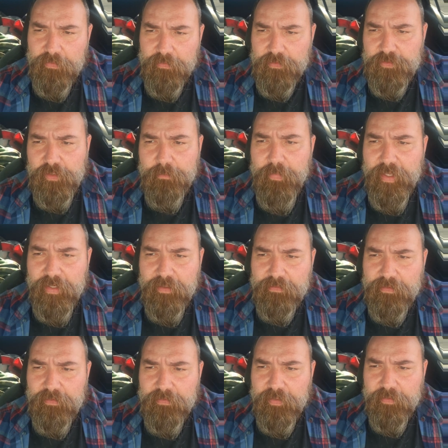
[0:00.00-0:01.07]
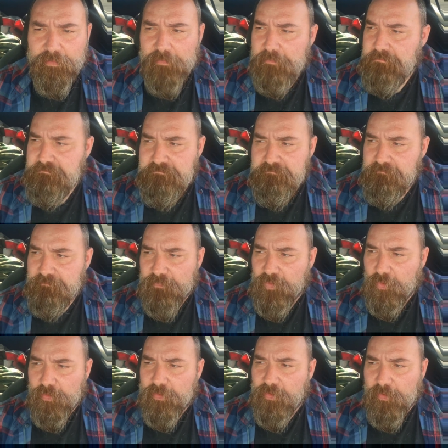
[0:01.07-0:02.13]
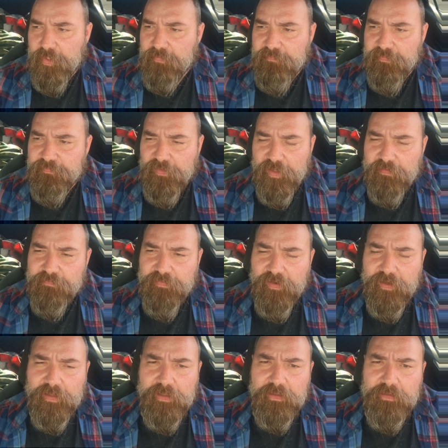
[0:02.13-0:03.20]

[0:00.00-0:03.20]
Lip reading: There's some men out there that don't give a flying fuck.